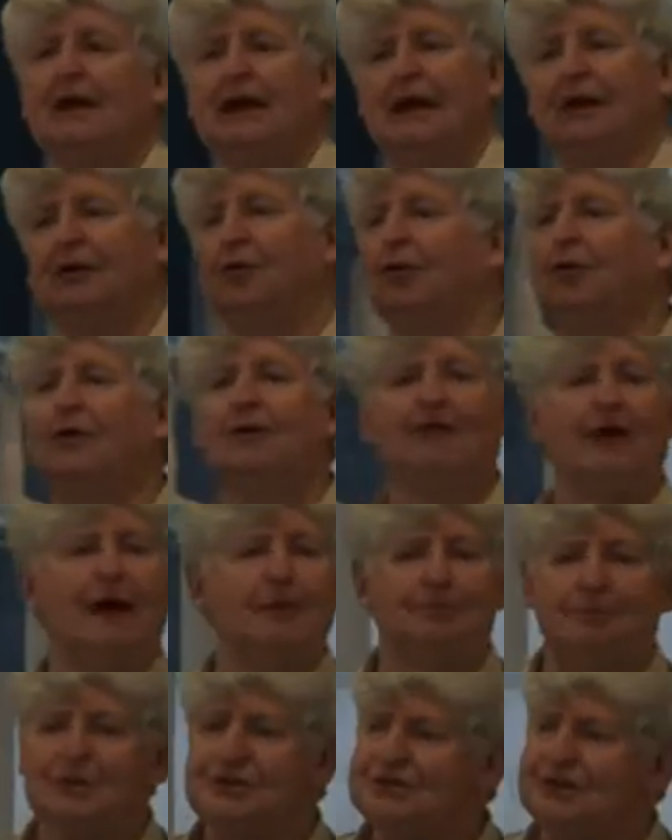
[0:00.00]
in all of our
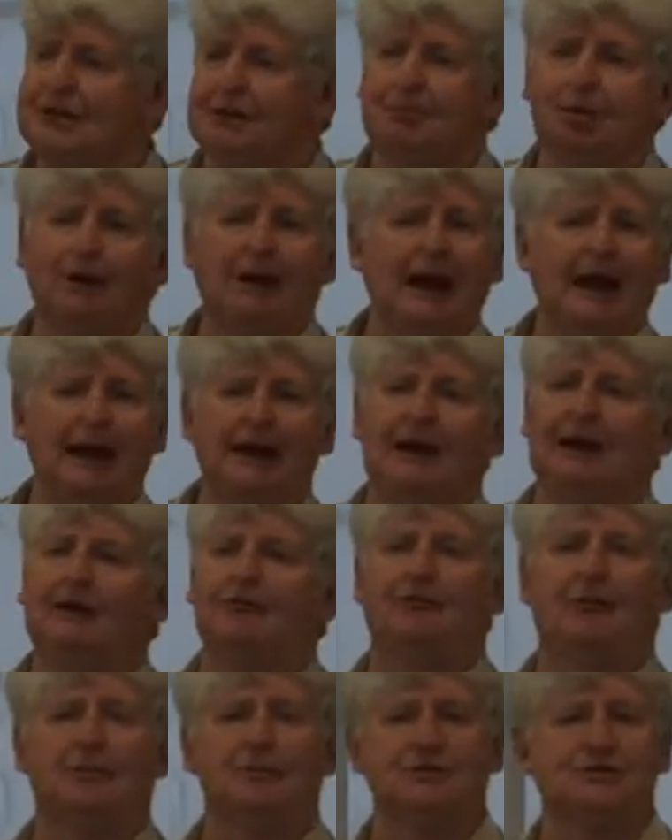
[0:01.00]
busy planning
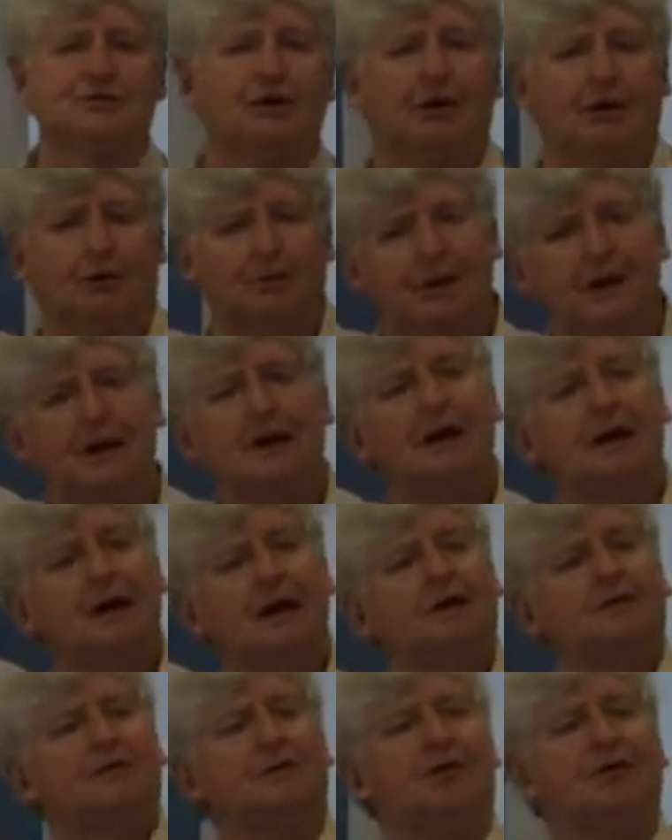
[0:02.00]
from the top
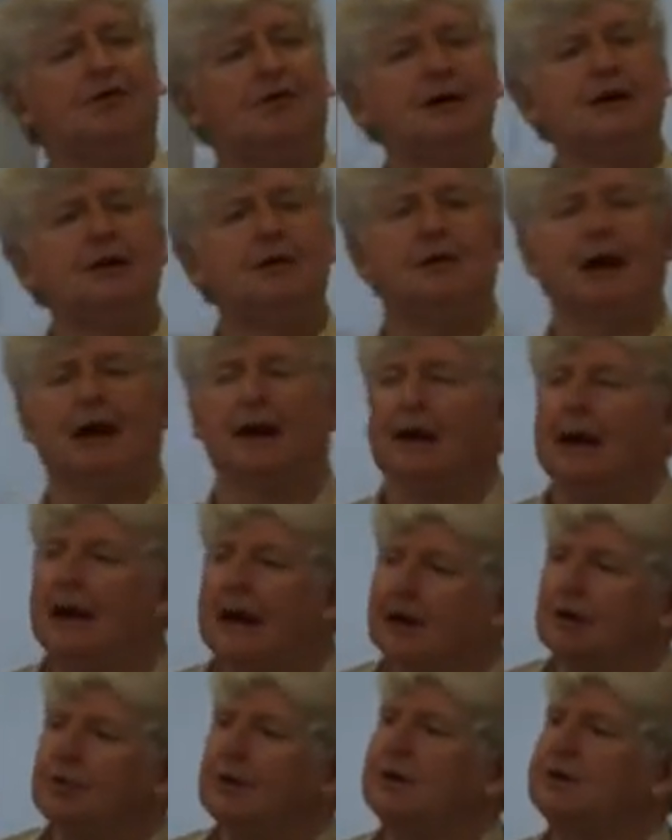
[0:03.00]
to think about
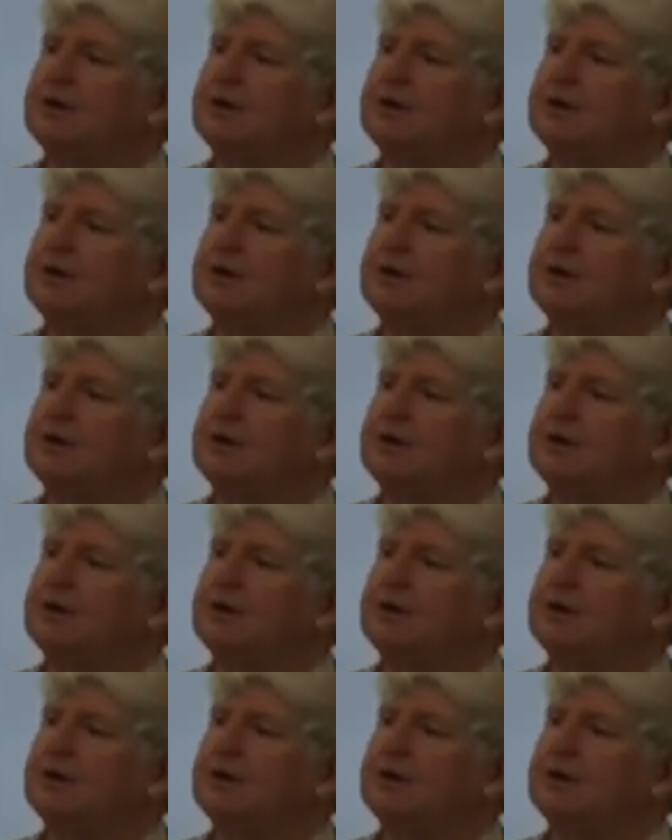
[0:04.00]
how do we